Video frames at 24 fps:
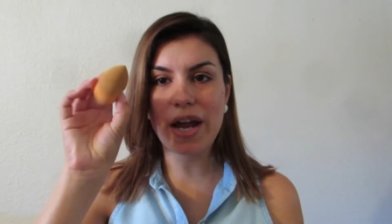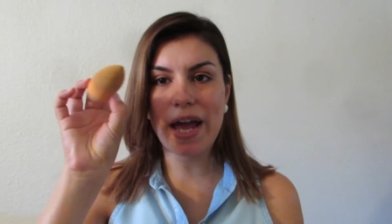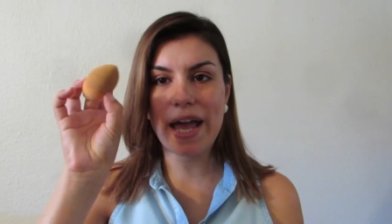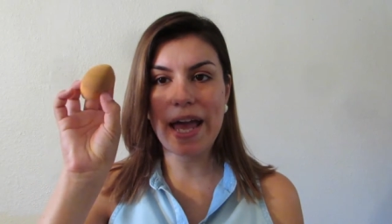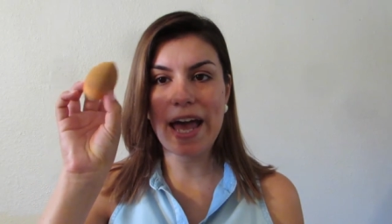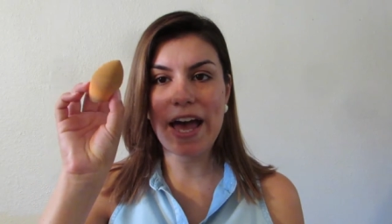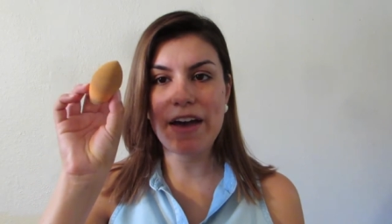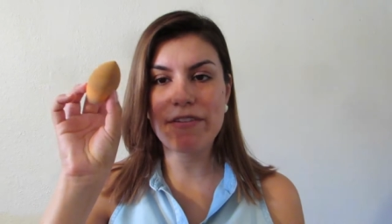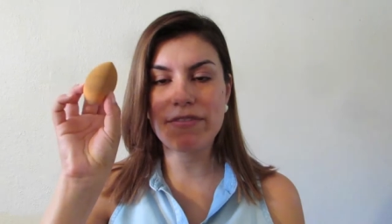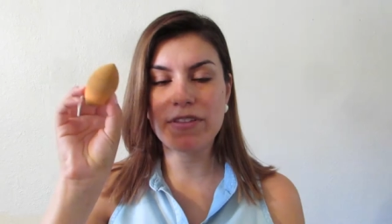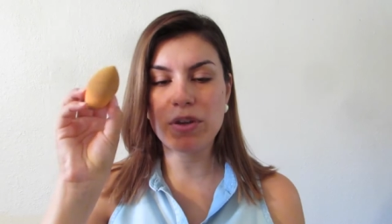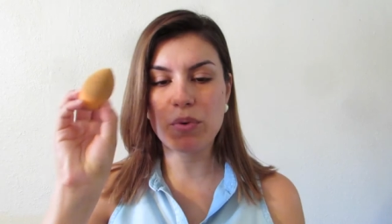I
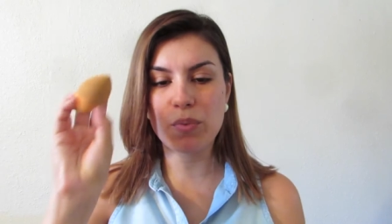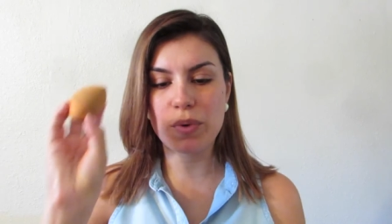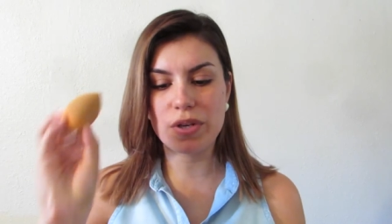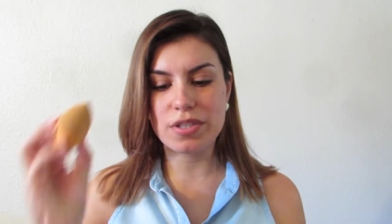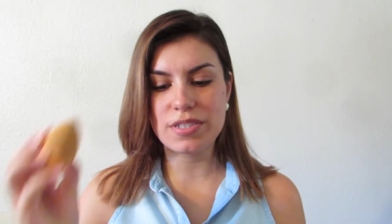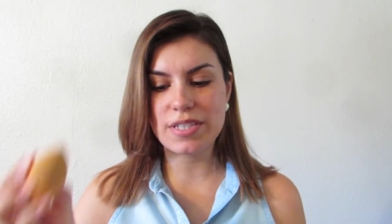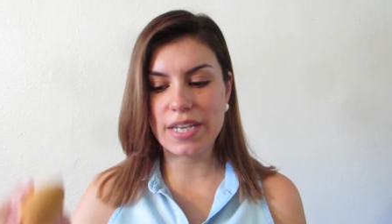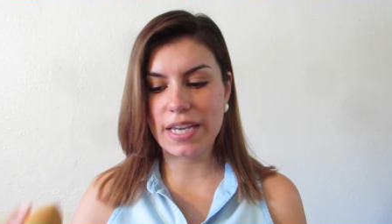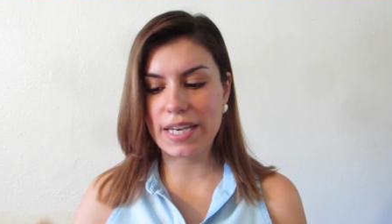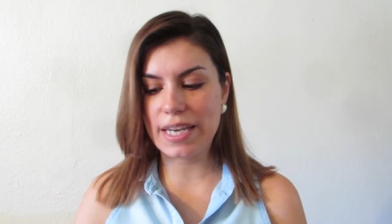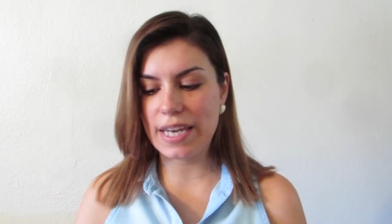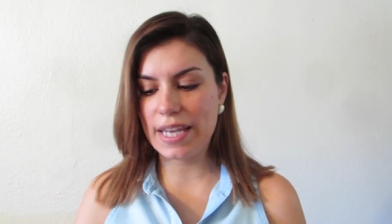have the Real
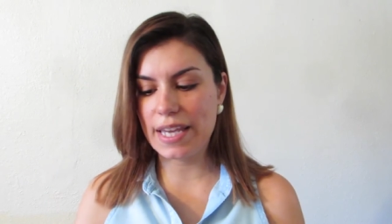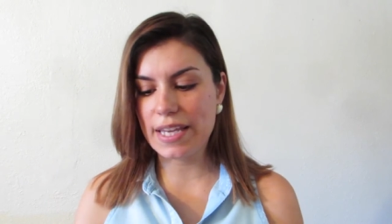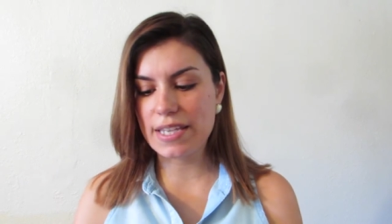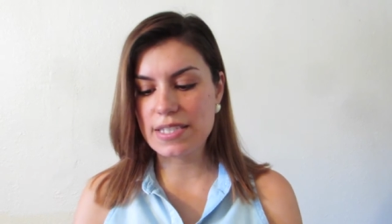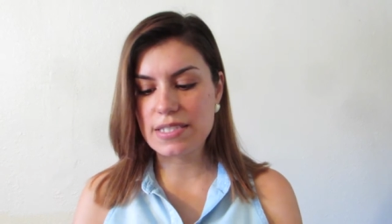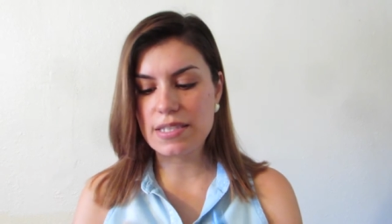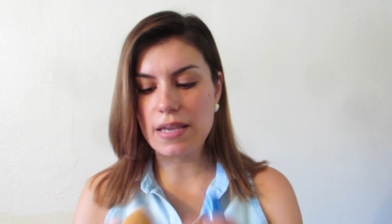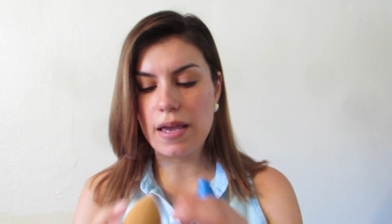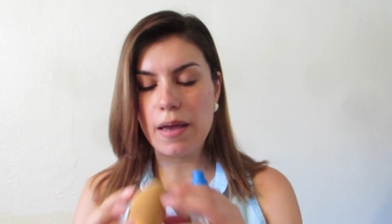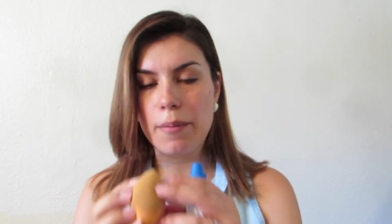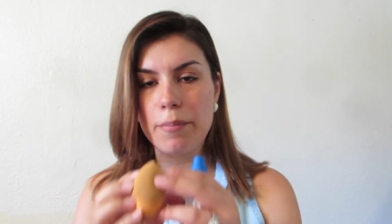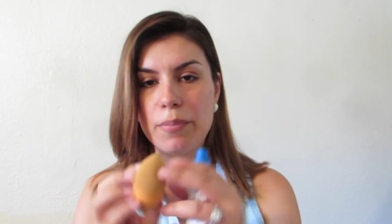
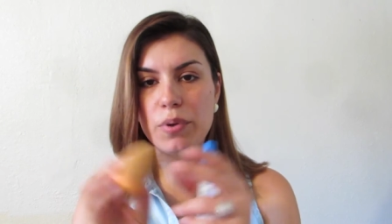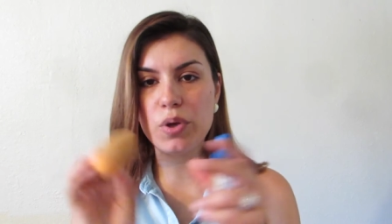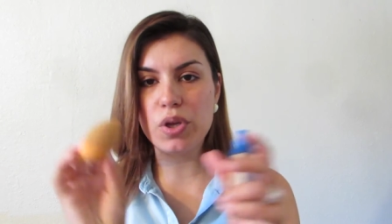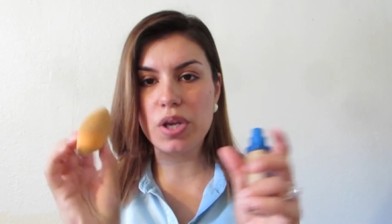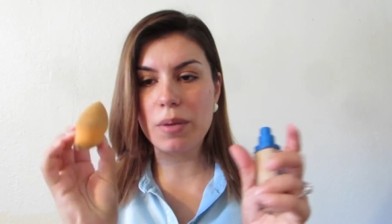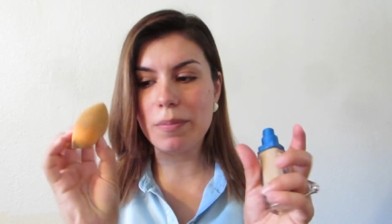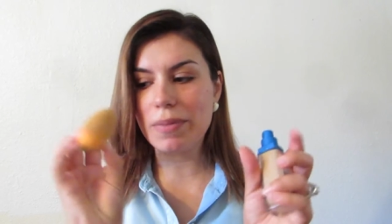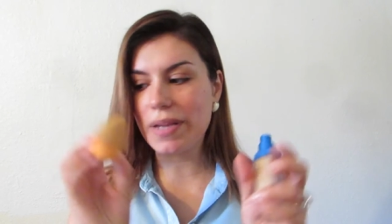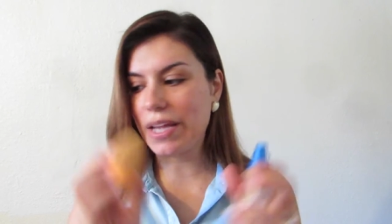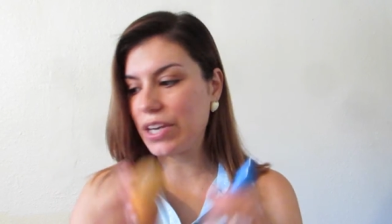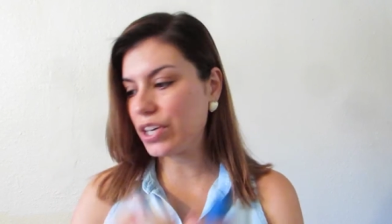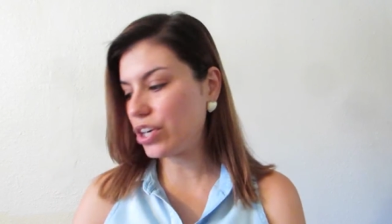Techniques
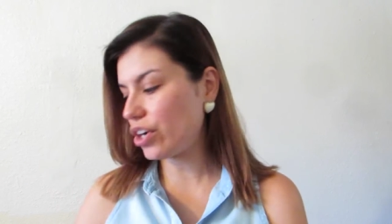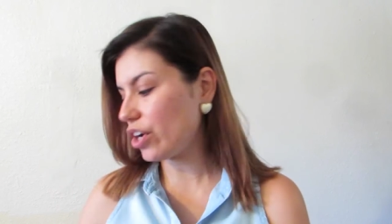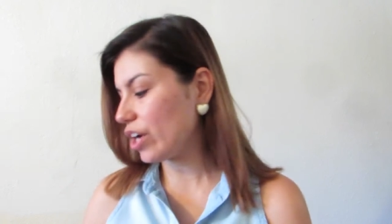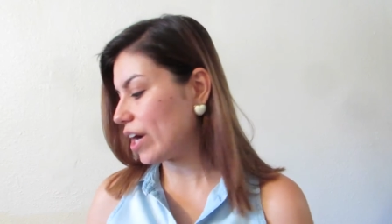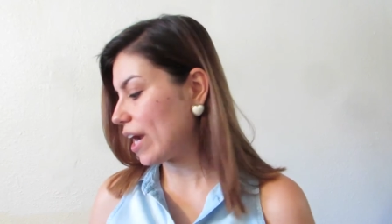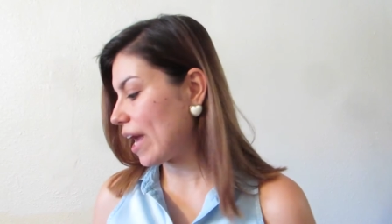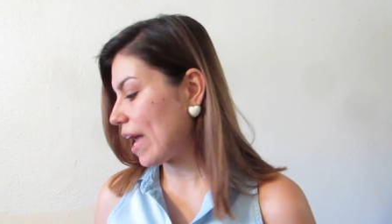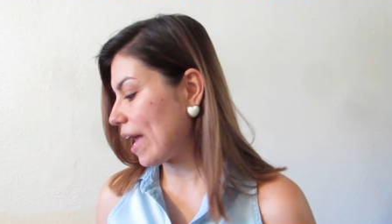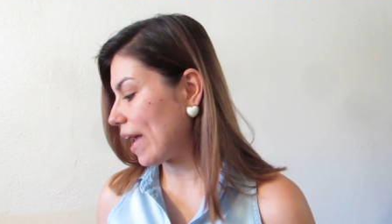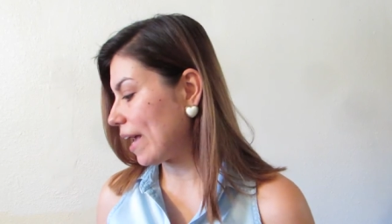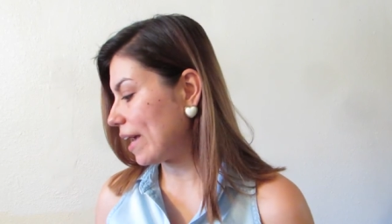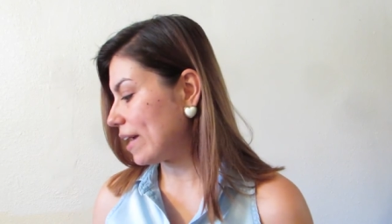beauty
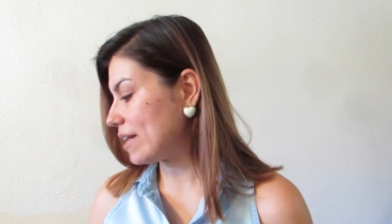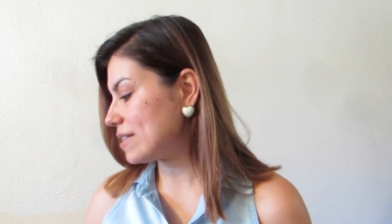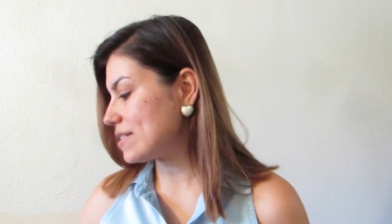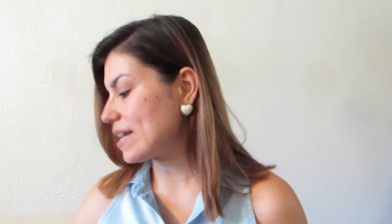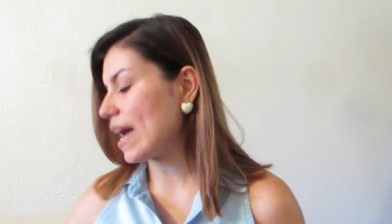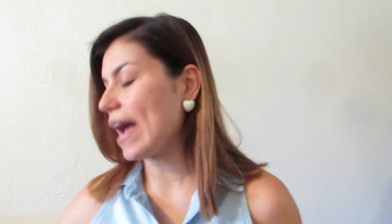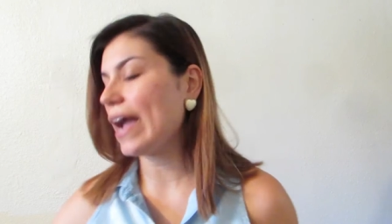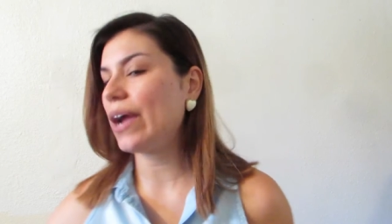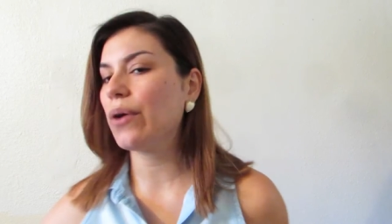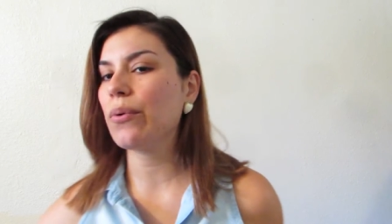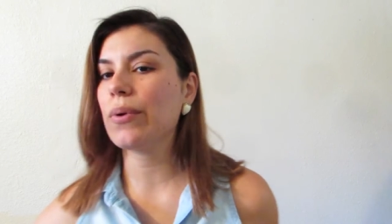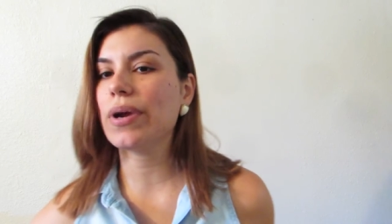blender and
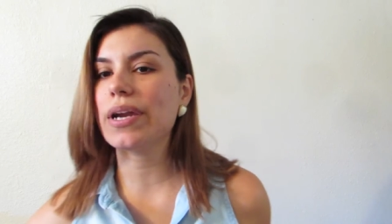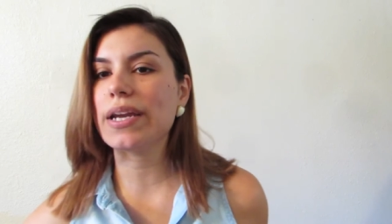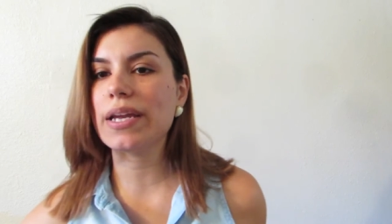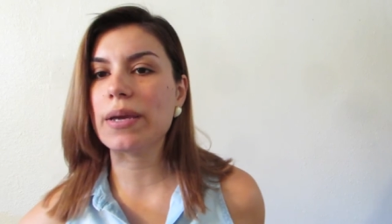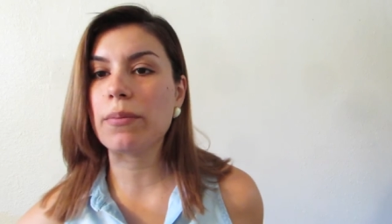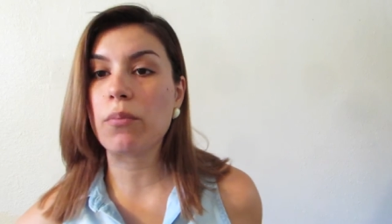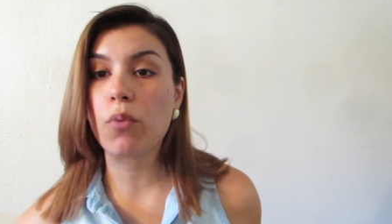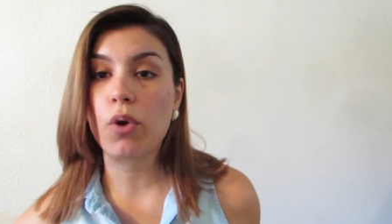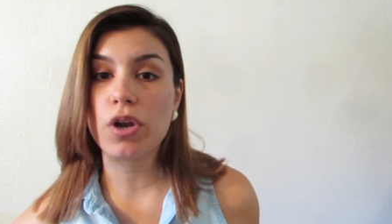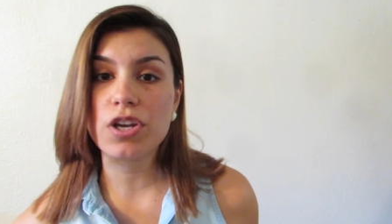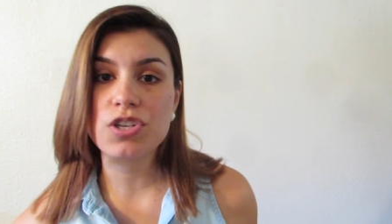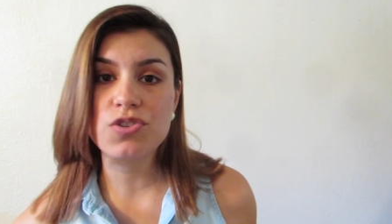I
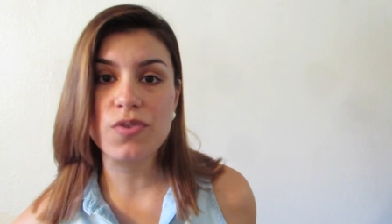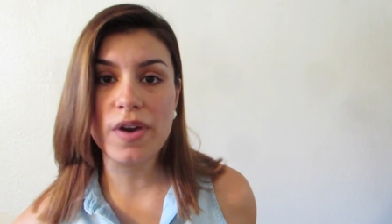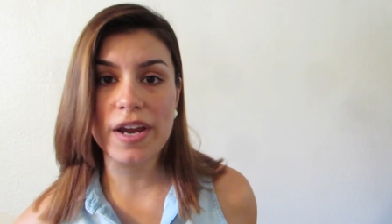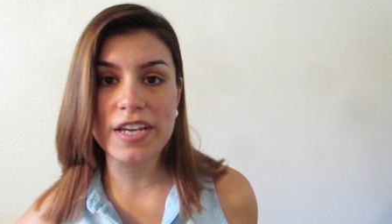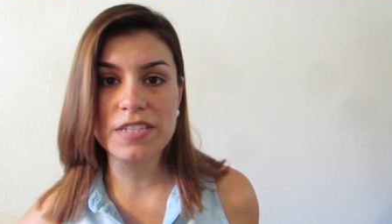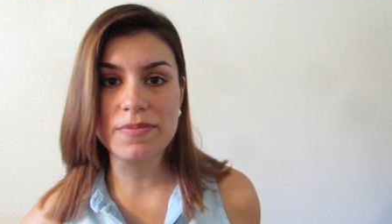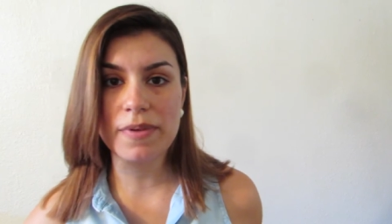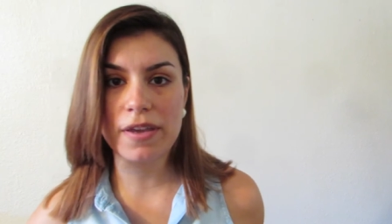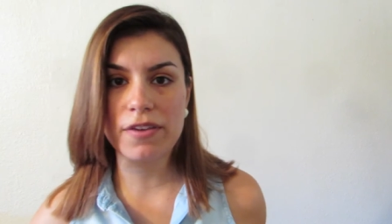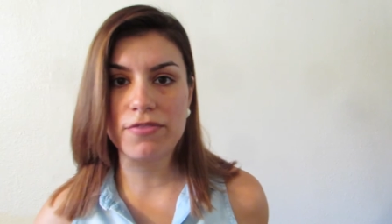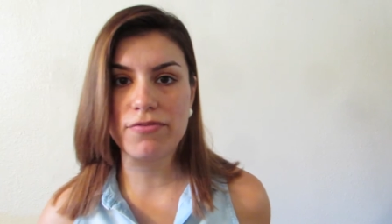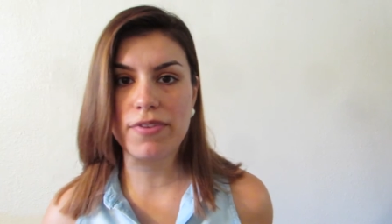already
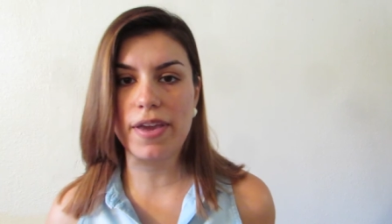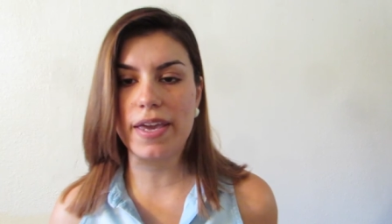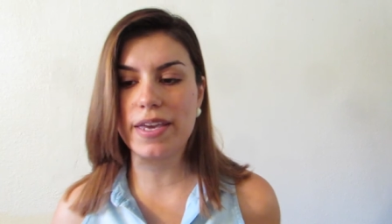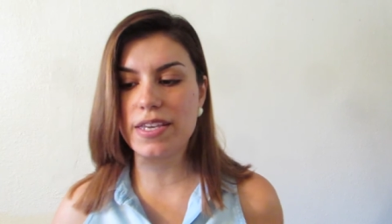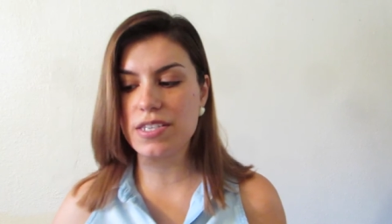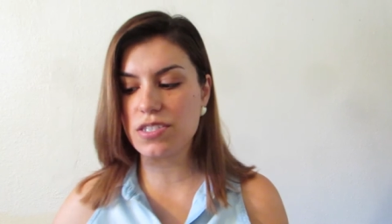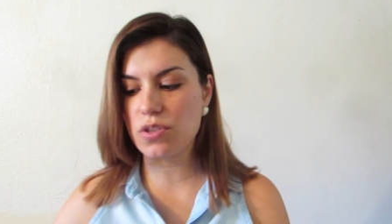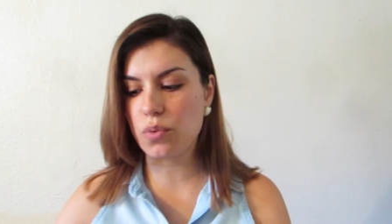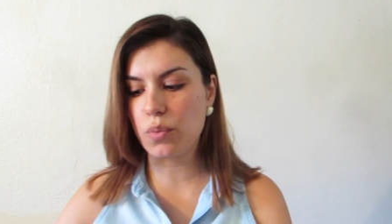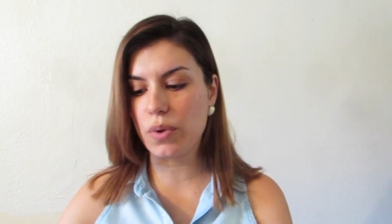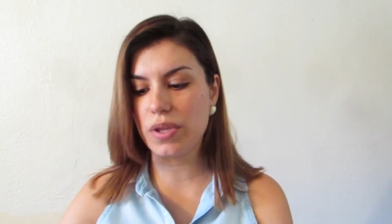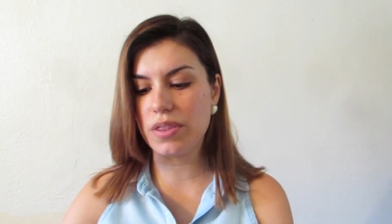moisturized my
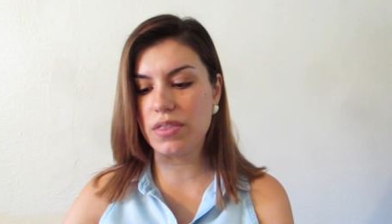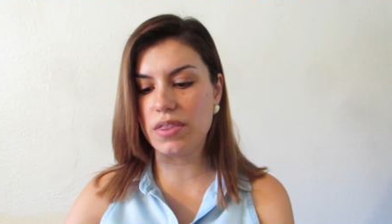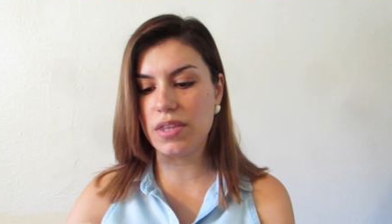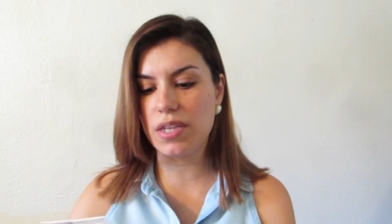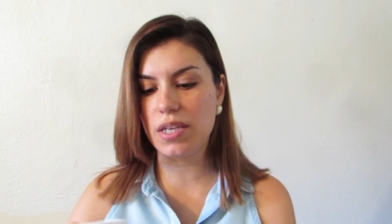face with